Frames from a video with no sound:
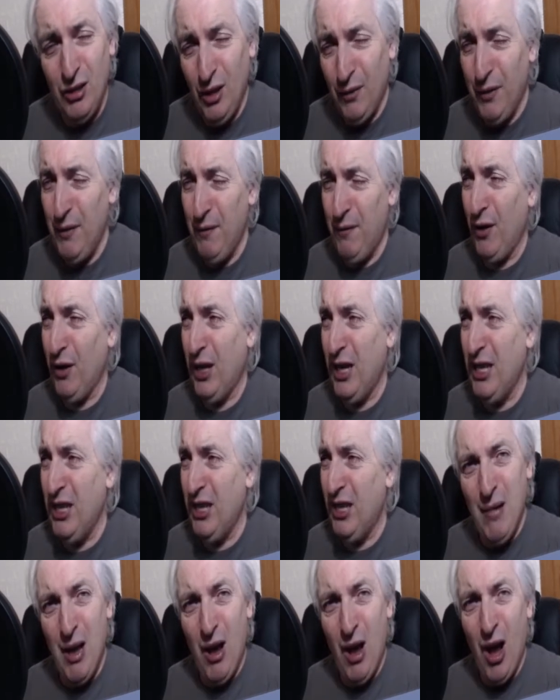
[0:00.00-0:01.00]
Nothing
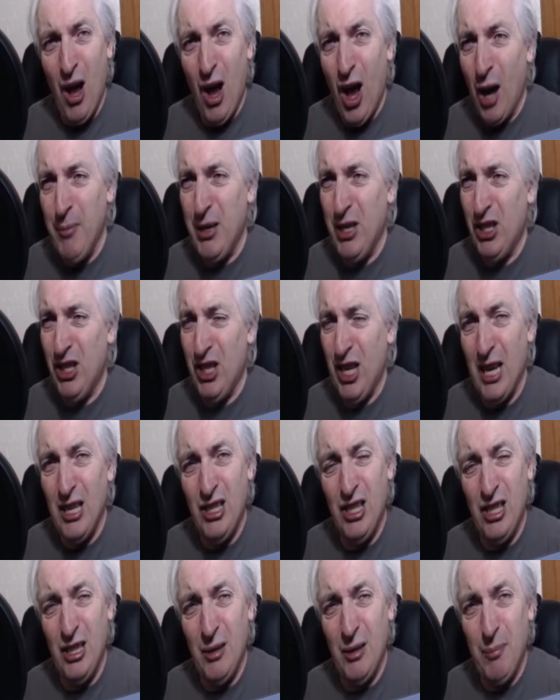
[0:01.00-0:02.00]
fucking harming
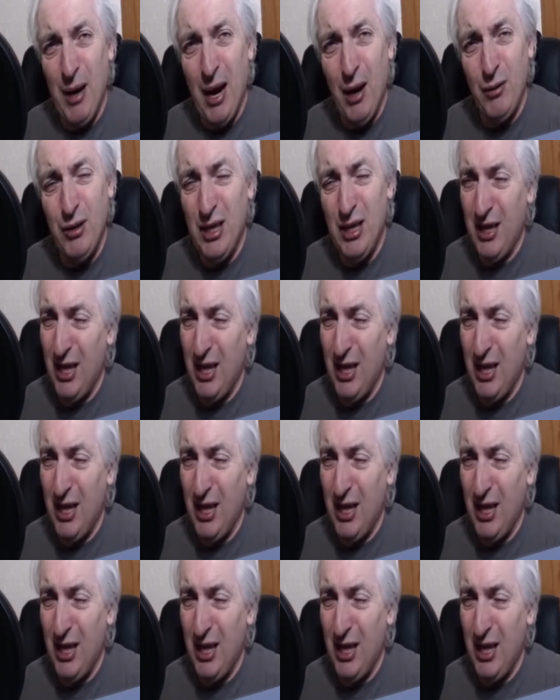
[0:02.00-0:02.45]
chances about it.